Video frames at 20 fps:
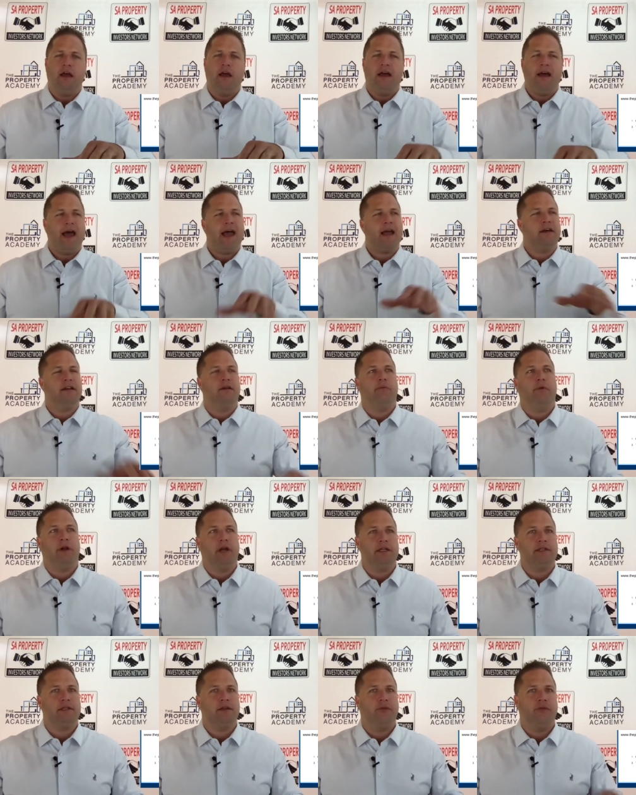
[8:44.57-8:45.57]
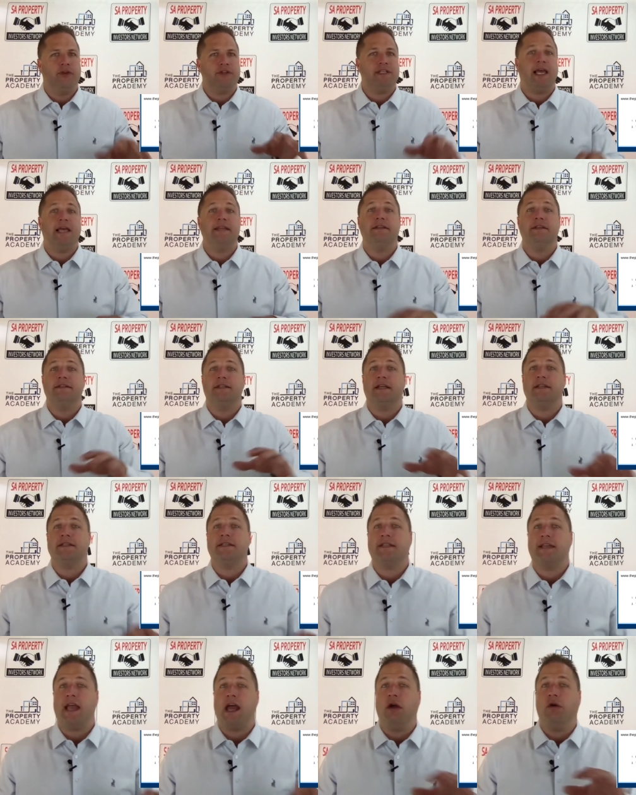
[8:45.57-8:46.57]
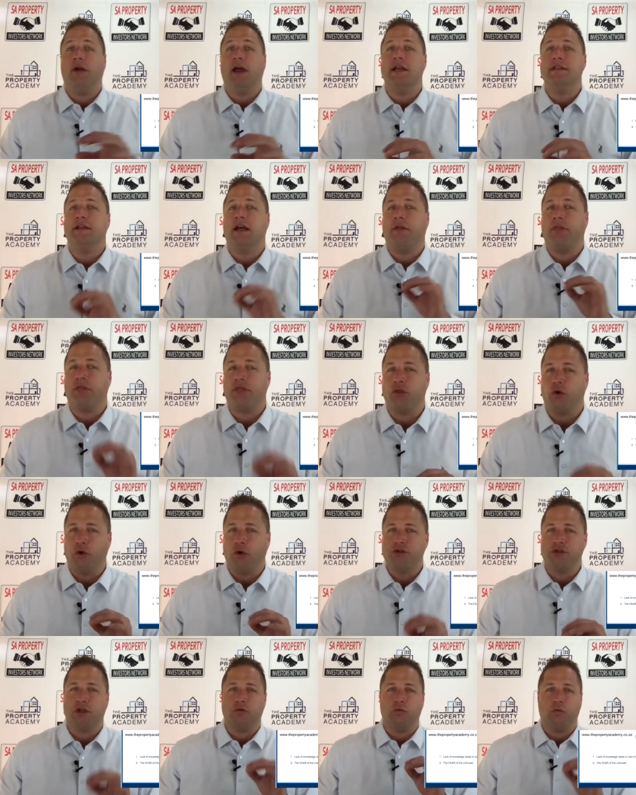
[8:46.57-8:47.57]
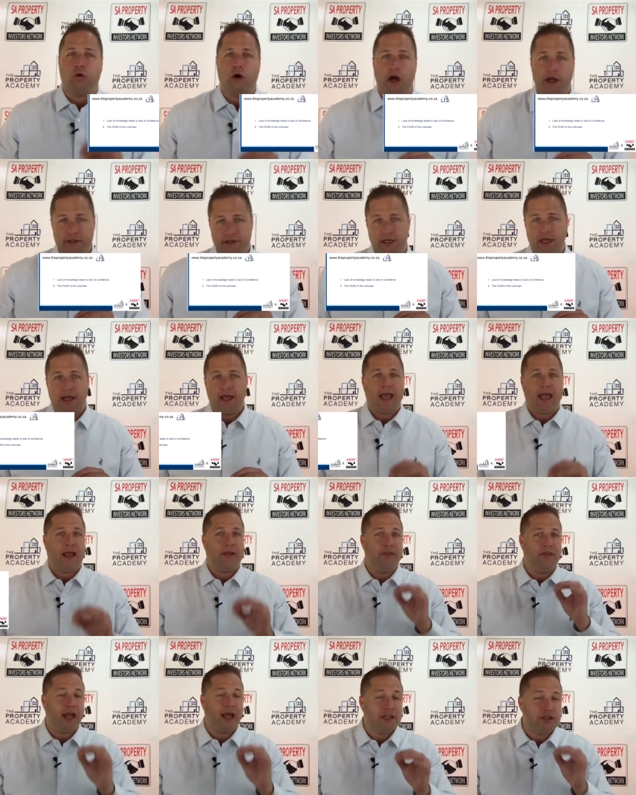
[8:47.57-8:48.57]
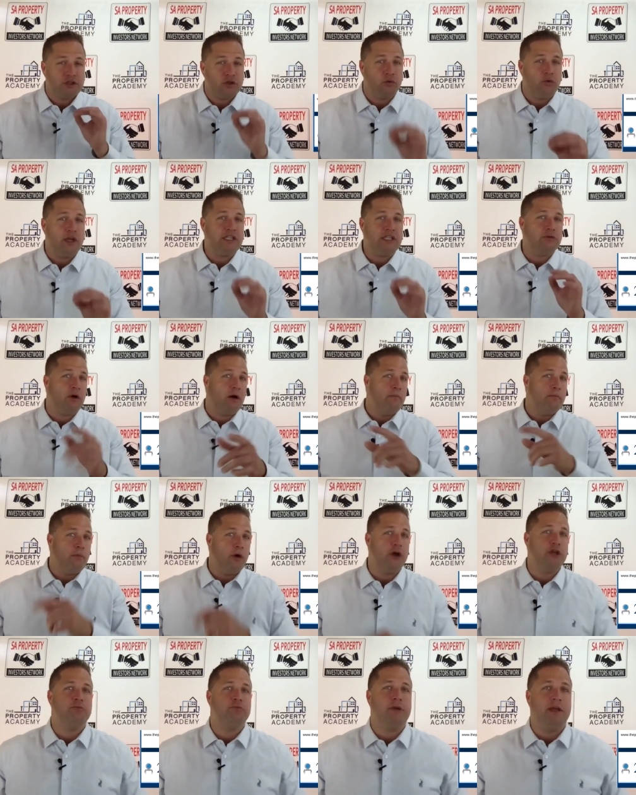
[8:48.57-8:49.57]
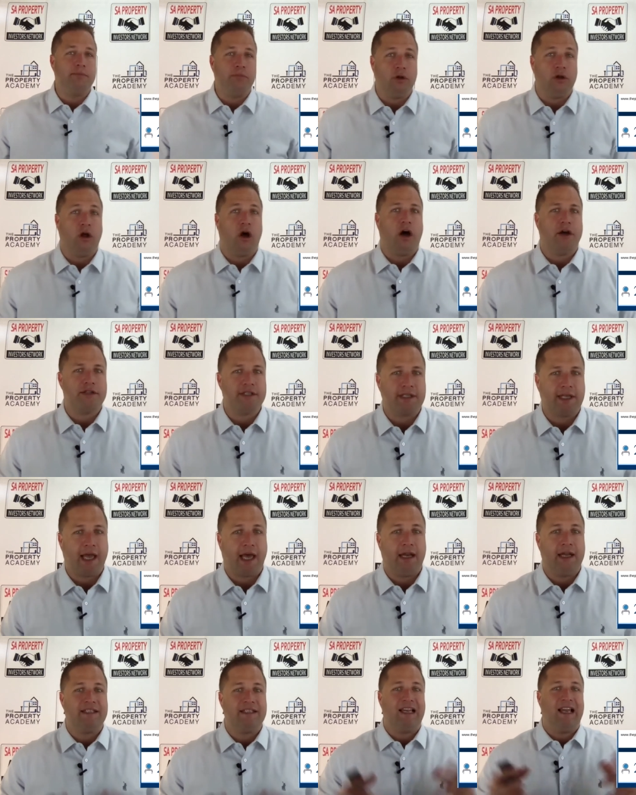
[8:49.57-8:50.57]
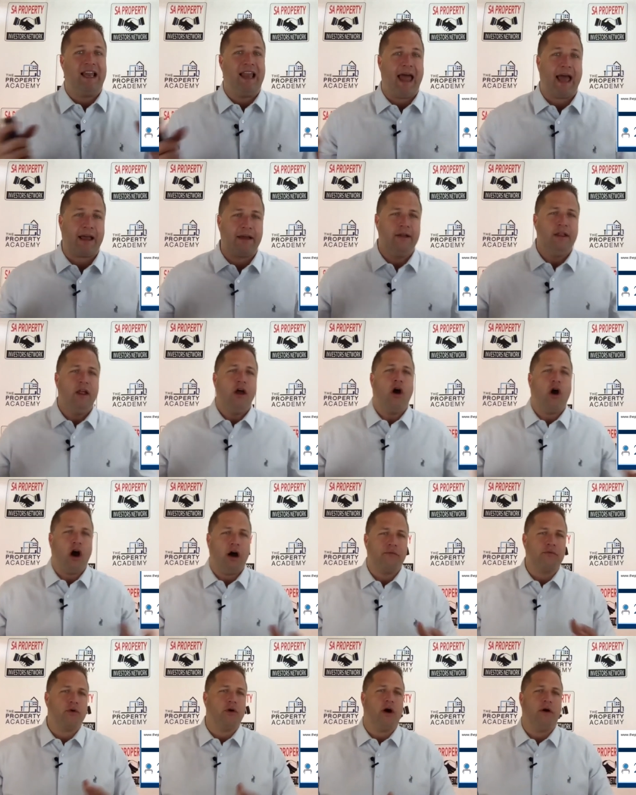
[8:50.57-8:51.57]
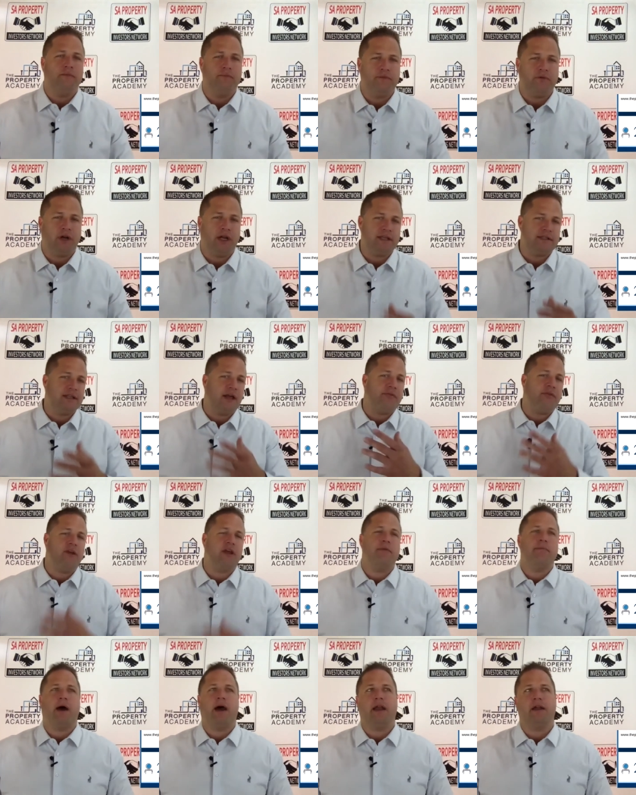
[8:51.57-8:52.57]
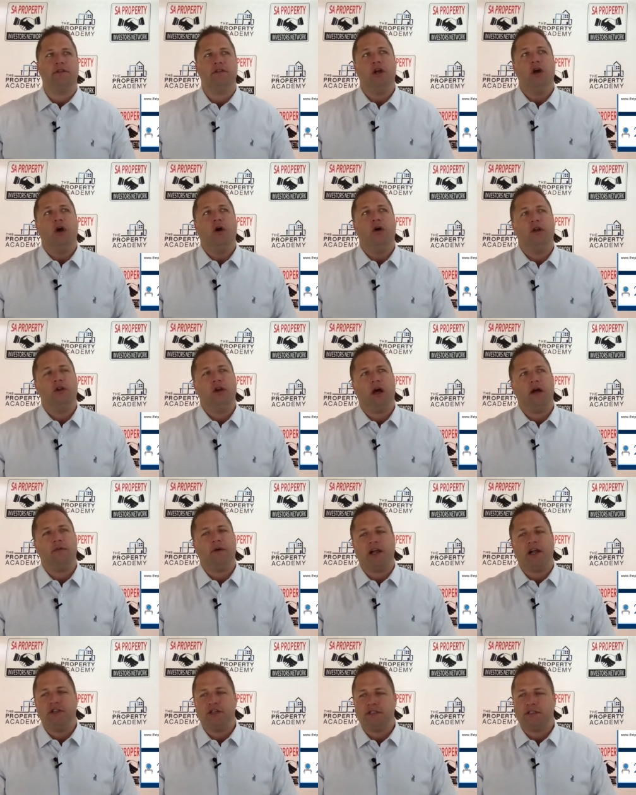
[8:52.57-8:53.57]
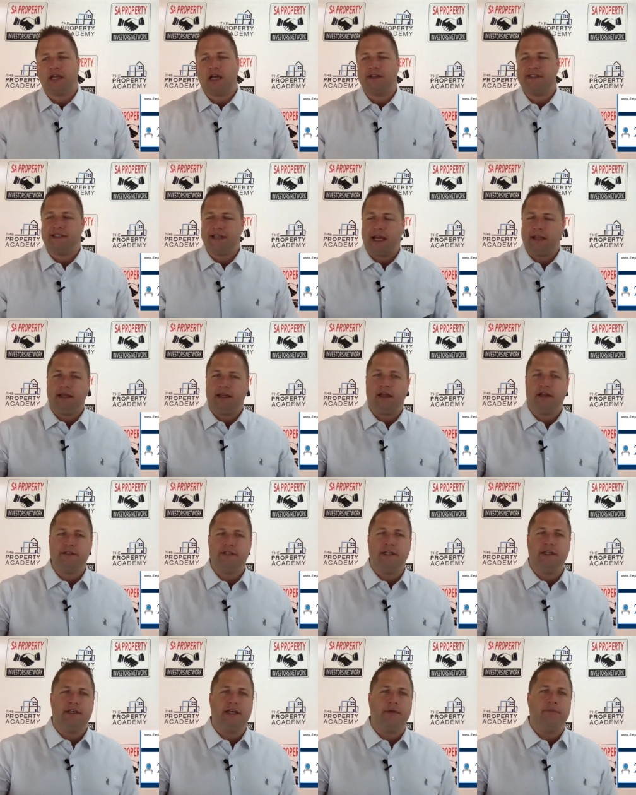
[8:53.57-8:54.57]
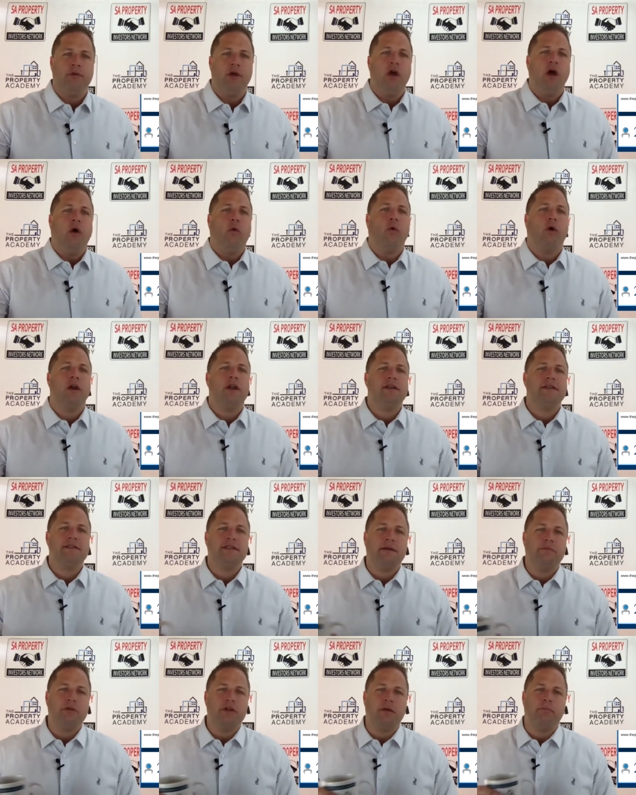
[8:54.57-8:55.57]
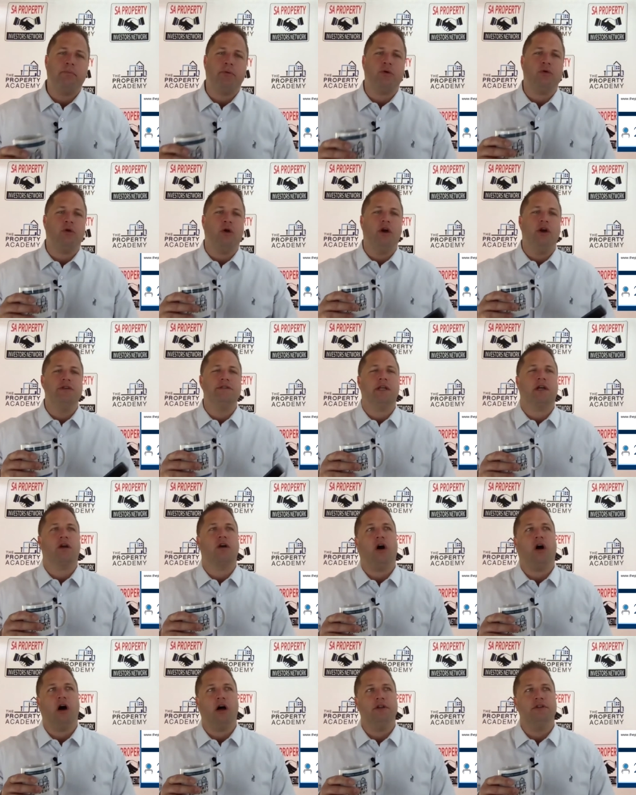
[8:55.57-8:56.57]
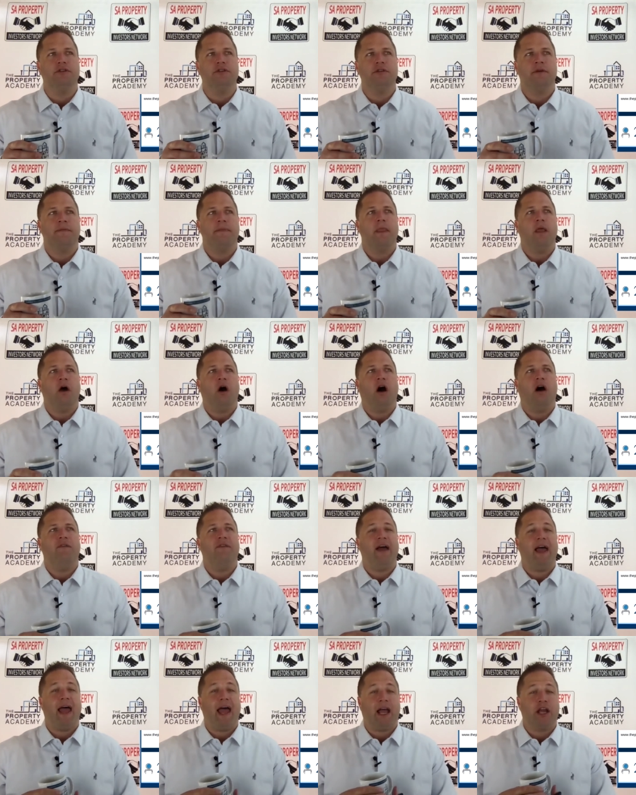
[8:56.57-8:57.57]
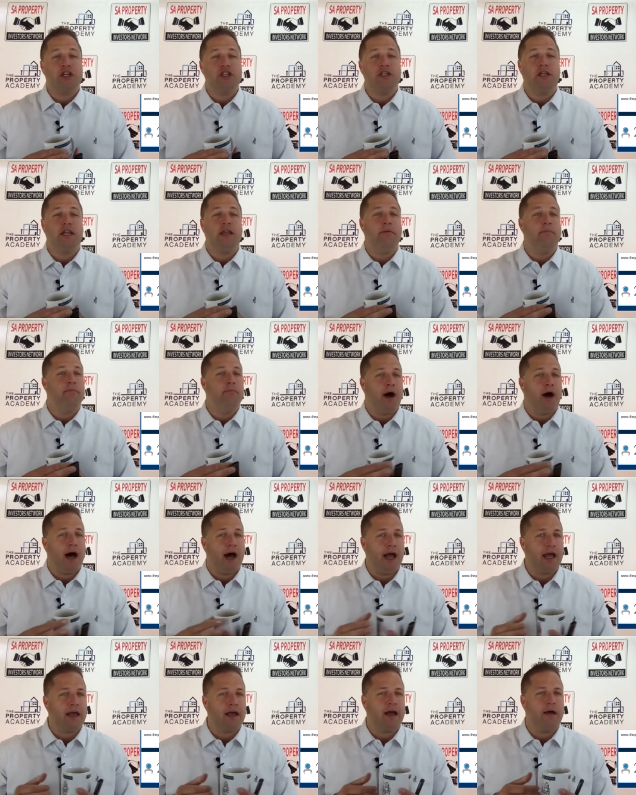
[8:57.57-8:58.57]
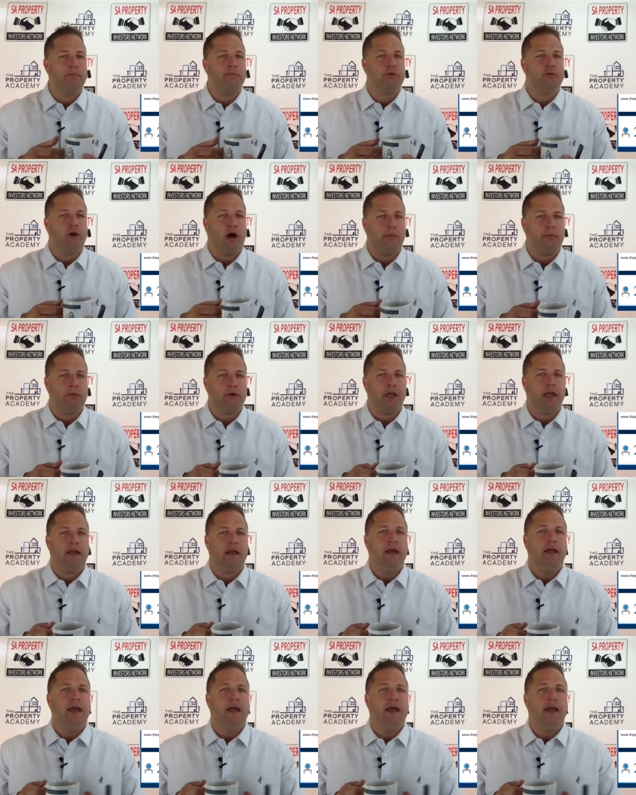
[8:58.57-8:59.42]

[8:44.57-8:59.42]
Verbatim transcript: hang on a minute, this isn't as scary as I thought it was. And that's the reason why most people are scared is lack of confidence. Now think about it. You know, I just I sat there, I was thinking, what are some of the pros and cons of actually buying a property?